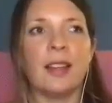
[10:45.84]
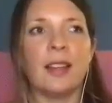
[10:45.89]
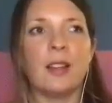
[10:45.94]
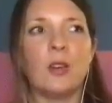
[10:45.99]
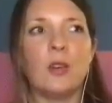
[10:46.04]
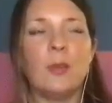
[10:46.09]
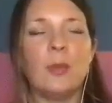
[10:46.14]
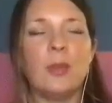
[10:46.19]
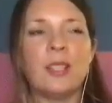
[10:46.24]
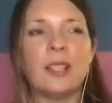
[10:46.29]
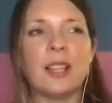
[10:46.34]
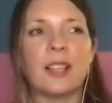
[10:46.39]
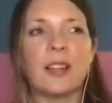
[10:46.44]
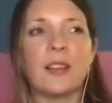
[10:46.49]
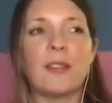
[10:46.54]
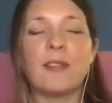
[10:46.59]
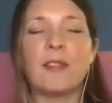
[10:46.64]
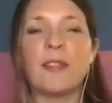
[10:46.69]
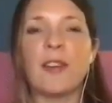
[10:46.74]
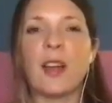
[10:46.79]
almost like
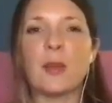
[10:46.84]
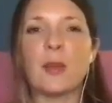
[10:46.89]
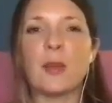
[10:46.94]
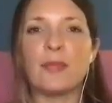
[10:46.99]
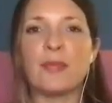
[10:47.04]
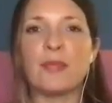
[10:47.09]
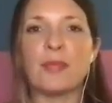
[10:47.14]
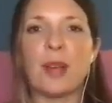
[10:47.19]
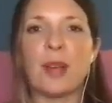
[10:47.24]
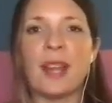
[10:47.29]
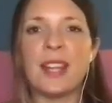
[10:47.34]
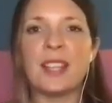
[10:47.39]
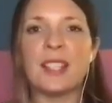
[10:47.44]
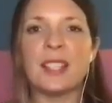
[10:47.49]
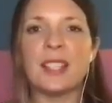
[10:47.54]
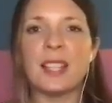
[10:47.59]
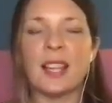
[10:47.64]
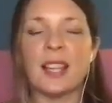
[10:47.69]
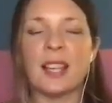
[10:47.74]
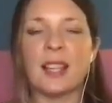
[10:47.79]
a
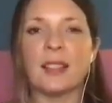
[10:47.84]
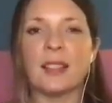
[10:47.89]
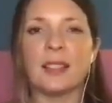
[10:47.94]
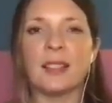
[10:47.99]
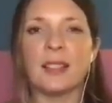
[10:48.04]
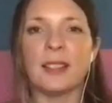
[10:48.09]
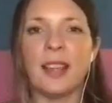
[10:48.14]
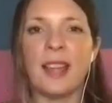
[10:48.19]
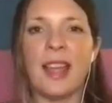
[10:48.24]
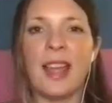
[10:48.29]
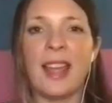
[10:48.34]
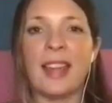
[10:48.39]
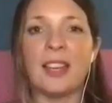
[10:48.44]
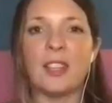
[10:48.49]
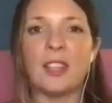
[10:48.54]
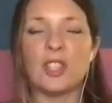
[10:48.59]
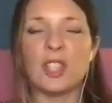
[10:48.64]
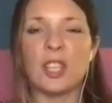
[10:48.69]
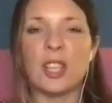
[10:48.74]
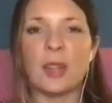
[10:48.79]
vibrating
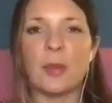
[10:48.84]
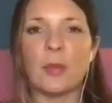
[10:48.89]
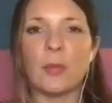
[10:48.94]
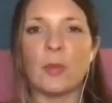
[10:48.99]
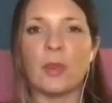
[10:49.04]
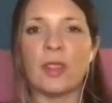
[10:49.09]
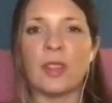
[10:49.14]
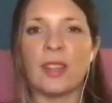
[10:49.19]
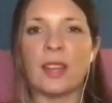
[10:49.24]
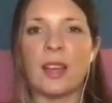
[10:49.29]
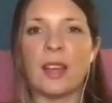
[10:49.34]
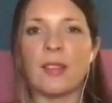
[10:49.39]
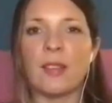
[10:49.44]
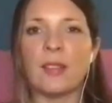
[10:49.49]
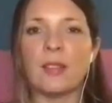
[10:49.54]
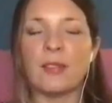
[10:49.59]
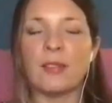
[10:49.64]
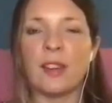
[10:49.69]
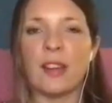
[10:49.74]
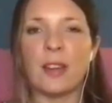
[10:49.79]
energy within our
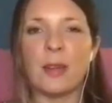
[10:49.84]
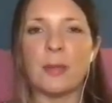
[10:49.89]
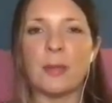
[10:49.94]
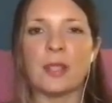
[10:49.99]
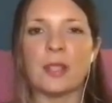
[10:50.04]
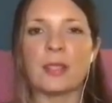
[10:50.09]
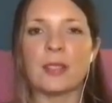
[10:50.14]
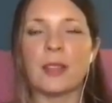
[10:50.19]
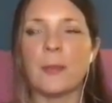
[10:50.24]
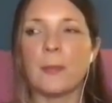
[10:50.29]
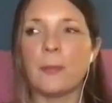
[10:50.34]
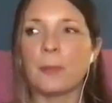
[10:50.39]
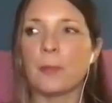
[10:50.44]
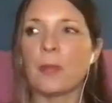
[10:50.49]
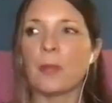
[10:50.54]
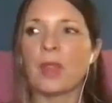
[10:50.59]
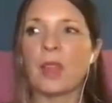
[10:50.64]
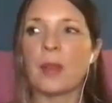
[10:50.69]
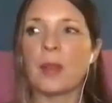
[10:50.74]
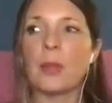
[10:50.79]
environment.
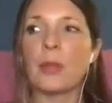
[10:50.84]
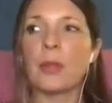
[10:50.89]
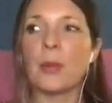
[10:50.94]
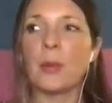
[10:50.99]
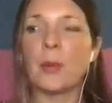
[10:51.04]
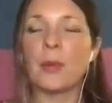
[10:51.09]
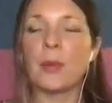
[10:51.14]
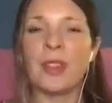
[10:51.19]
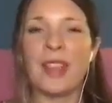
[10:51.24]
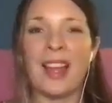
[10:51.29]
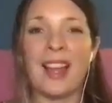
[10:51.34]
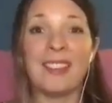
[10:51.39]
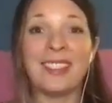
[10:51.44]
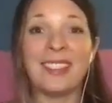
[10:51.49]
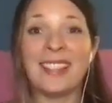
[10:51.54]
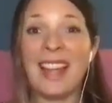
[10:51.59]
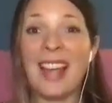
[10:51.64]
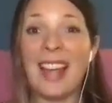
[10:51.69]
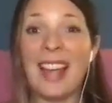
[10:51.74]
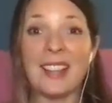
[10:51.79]
Our
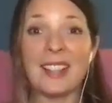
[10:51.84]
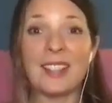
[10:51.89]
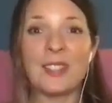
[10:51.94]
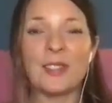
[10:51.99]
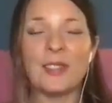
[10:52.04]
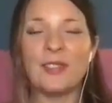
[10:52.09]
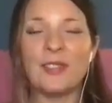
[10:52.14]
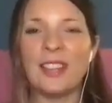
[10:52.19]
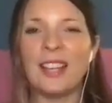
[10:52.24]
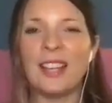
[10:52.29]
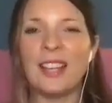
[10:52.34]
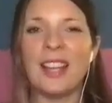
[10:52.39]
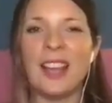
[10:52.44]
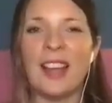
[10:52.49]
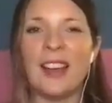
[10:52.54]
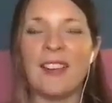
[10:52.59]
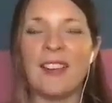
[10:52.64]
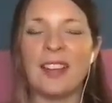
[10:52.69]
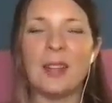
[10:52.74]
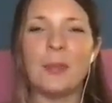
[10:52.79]
cats will feel it,
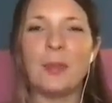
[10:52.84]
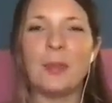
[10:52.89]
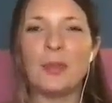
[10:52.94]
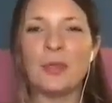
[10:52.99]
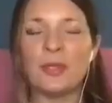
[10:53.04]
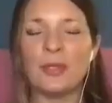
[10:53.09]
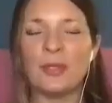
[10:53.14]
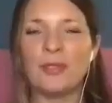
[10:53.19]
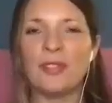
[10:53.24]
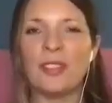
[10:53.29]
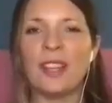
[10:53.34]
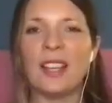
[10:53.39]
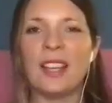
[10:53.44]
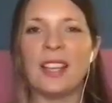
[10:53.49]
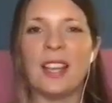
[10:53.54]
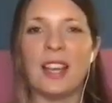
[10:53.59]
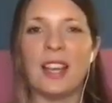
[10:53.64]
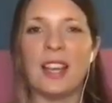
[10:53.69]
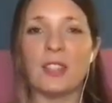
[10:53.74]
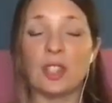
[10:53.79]
our animals will feel
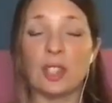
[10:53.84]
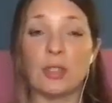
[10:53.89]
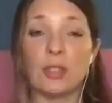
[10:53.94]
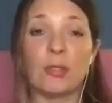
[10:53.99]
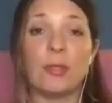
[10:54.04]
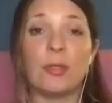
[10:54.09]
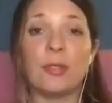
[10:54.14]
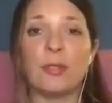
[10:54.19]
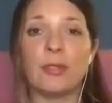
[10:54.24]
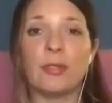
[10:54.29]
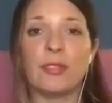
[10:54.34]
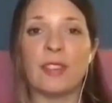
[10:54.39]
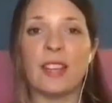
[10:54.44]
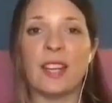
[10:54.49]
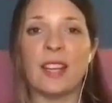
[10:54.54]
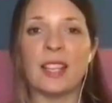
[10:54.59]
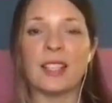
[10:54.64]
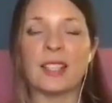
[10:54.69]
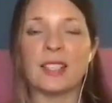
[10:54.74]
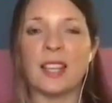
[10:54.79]
it, our children will
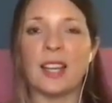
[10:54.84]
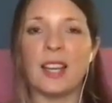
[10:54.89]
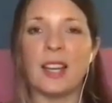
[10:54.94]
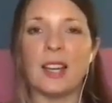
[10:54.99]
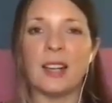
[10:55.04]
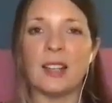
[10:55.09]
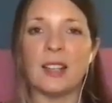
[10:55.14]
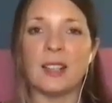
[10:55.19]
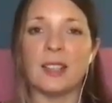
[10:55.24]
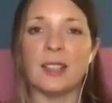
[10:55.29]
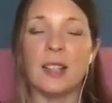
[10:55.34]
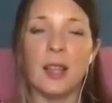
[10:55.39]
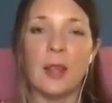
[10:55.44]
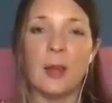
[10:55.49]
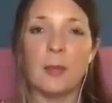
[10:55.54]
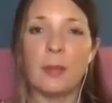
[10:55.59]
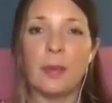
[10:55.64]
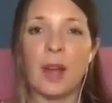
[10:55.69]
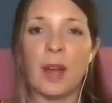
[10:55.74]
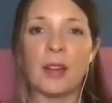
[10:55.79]
feel it, our
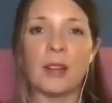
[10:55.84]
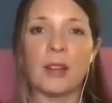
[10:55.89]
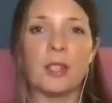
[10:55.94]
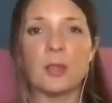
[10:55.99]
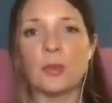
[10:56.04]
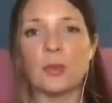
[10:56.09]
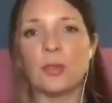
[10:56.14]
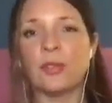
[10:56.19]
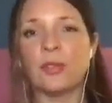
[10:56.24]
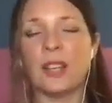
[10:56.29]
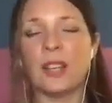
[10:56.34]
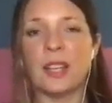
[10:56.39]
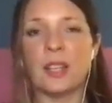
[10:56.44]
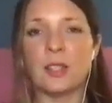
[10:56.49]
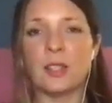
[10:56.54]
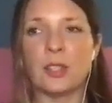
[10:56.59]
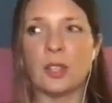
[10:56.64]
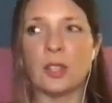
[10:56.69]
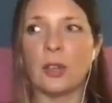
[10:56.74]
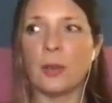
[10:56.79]
partners will feel
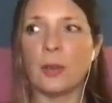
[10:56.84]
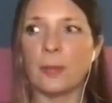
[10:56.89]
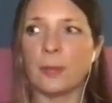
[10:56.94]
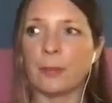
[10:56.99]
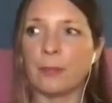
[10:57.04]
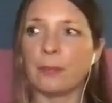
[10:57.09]
it too.